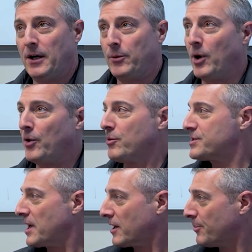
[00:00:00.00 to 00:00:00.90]
there's
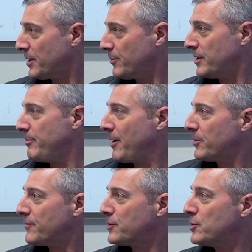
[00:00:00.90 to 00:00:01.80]
that company we met
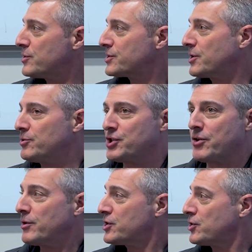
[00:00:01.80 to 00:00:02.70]
with a few years ago,
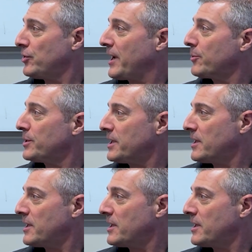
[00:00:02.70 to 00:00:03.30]
Generational Equity.